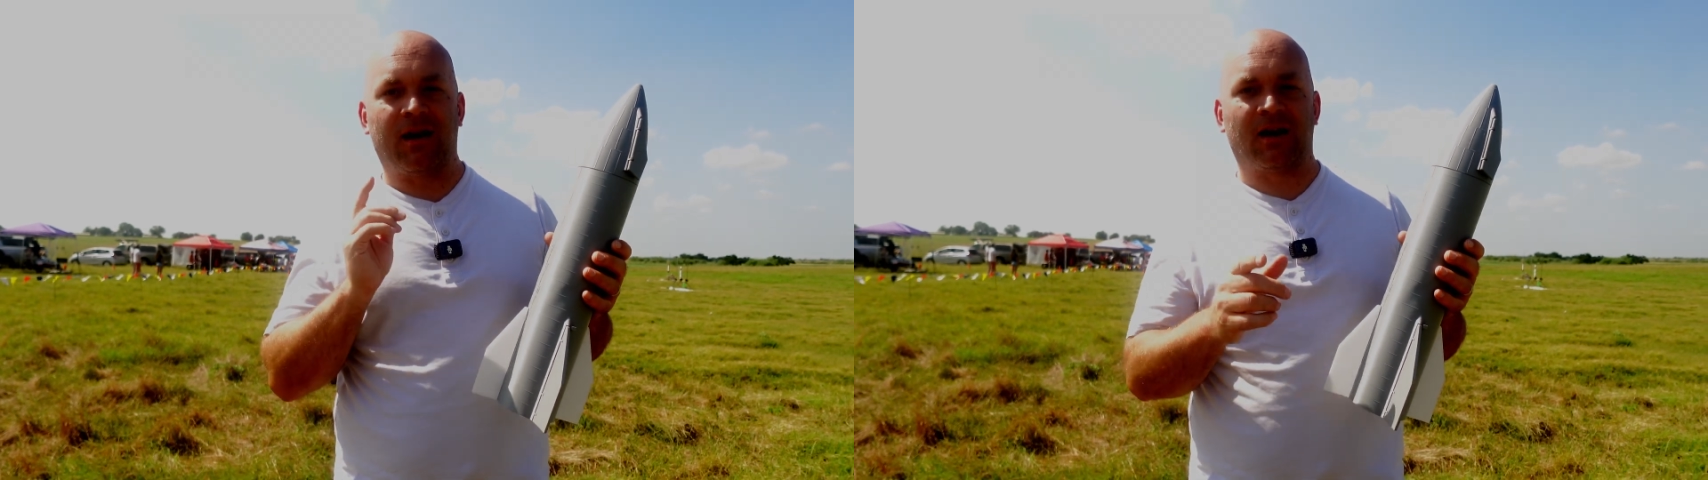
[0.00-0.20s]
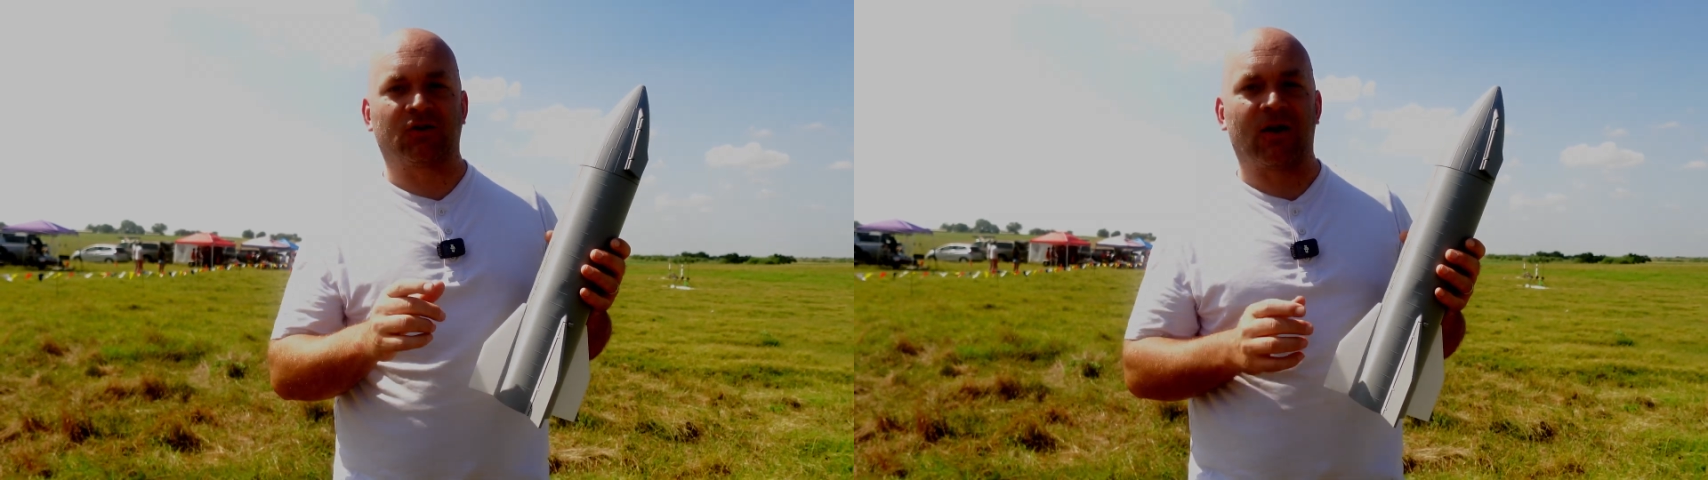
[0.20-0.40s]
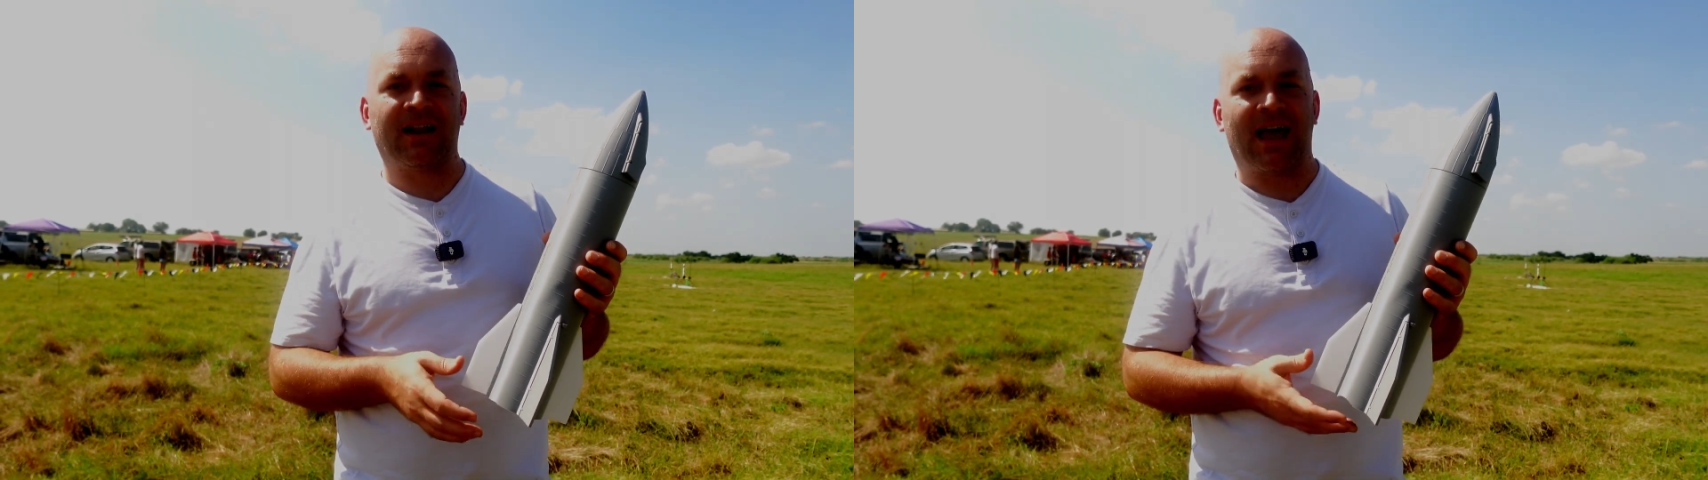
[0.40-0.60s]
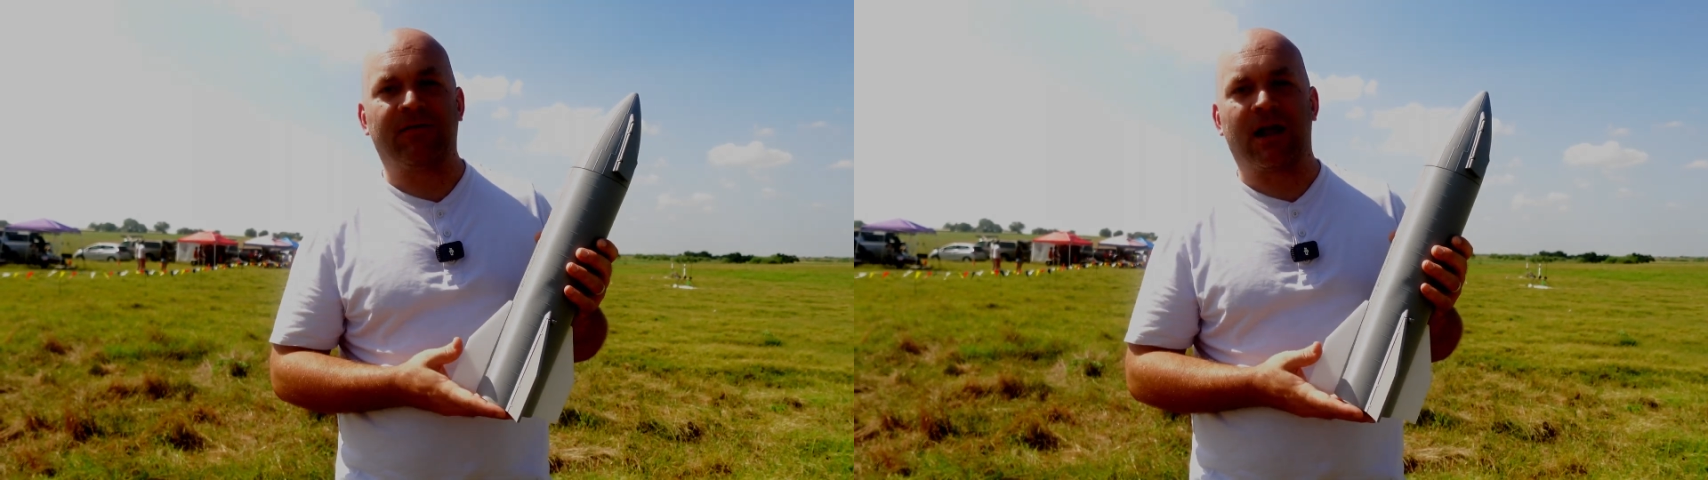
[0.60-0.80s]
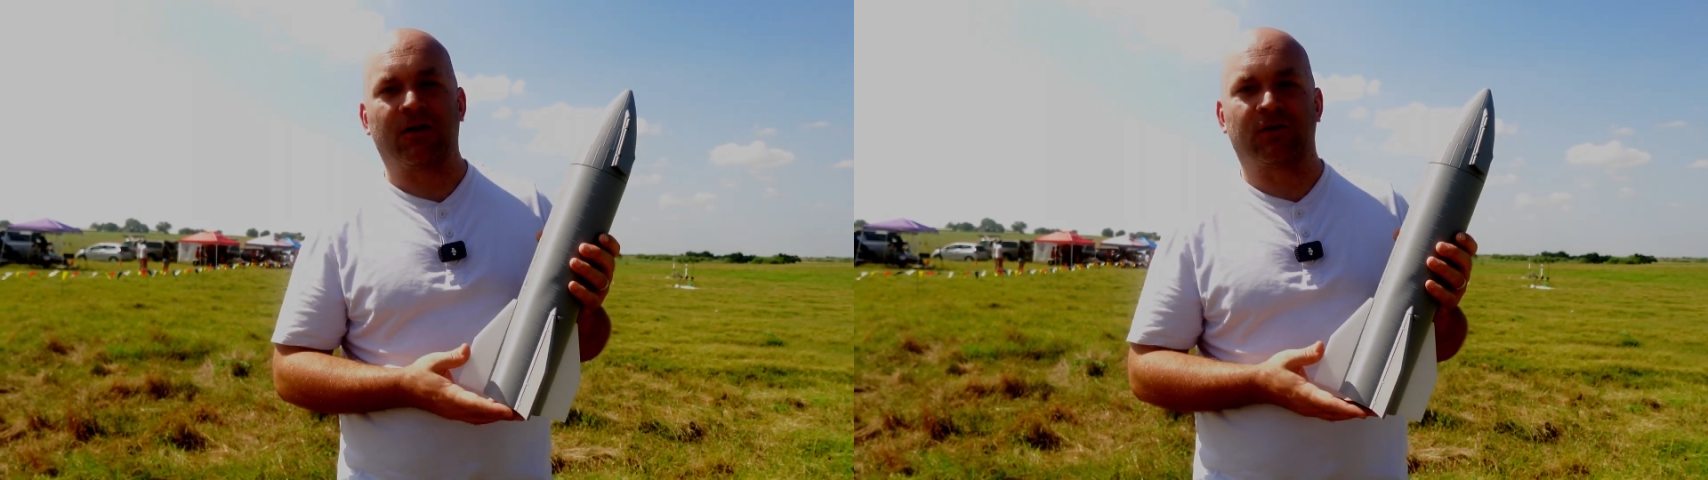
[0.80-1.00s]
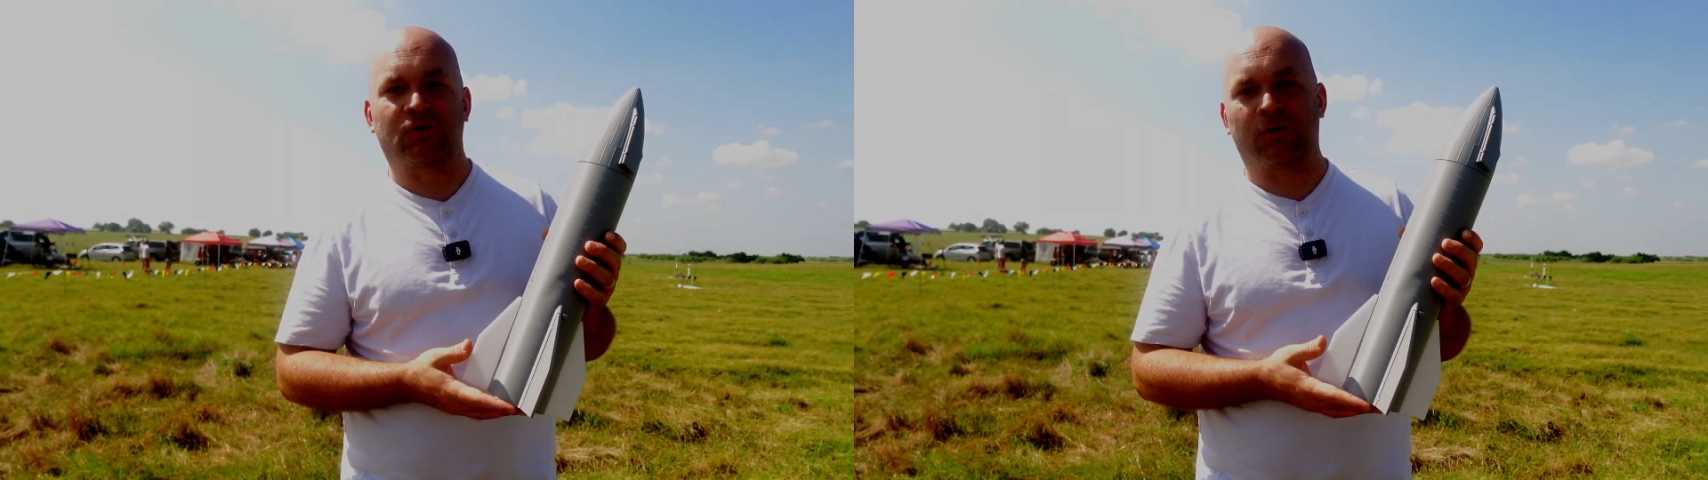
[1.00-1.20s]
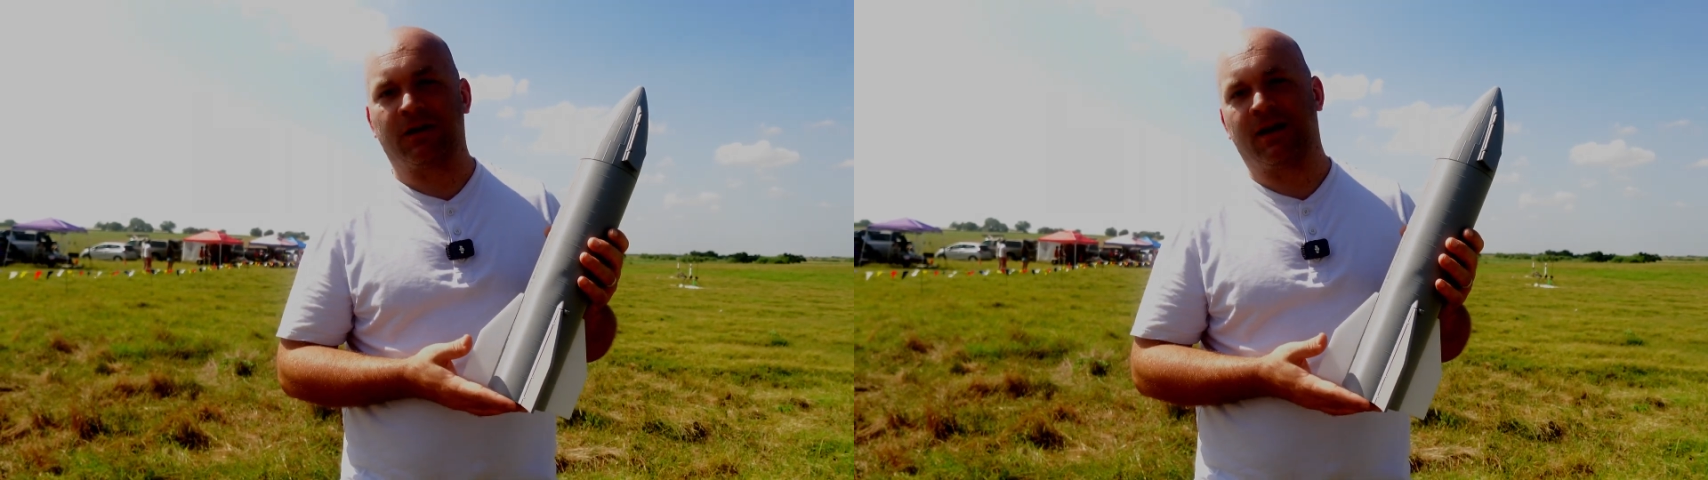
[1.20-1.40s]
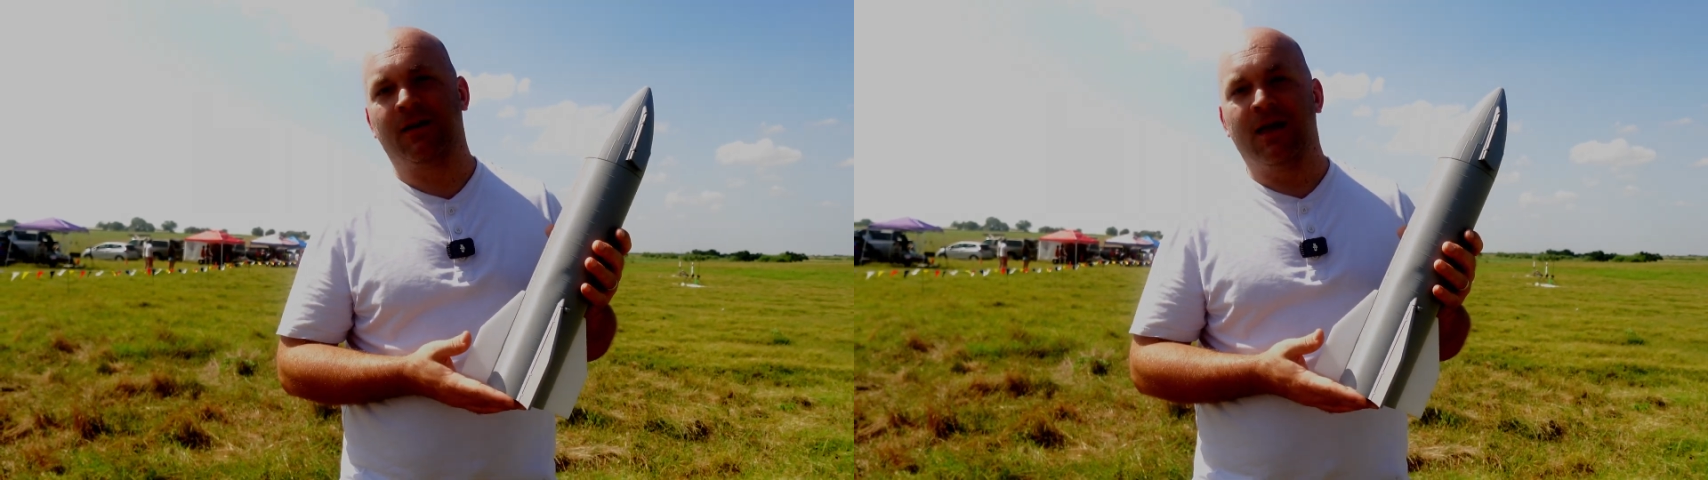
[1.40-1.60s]
and I'll try to have it out
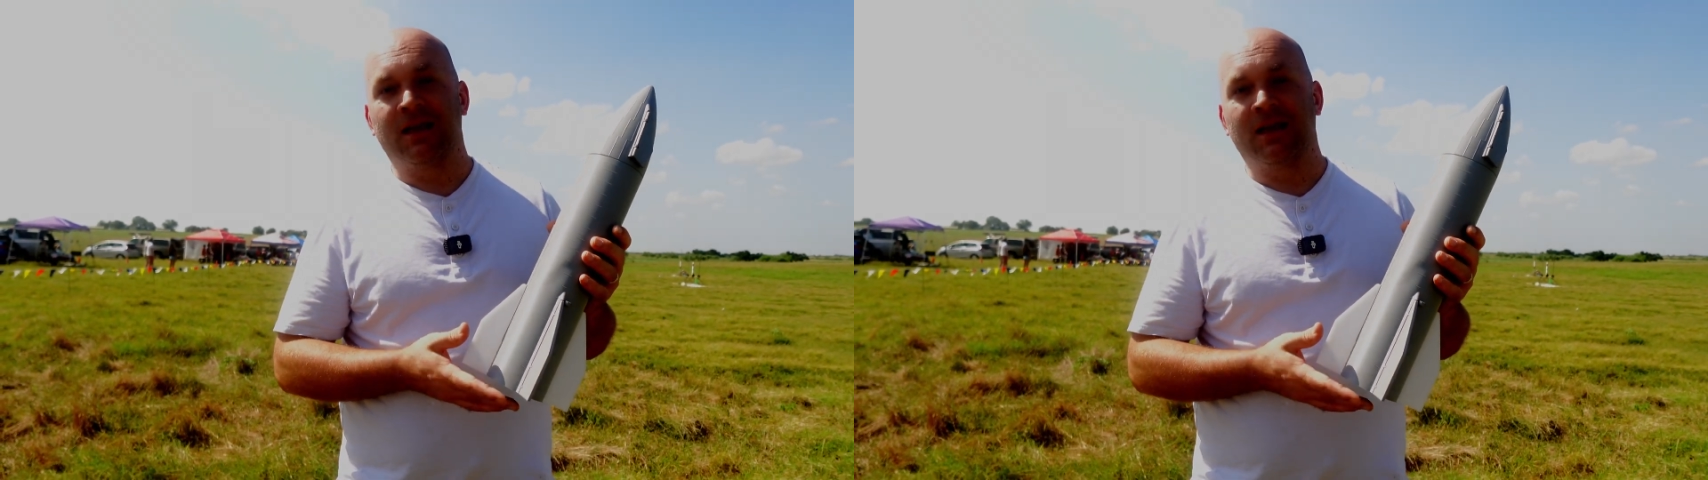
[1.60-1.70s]
shortly.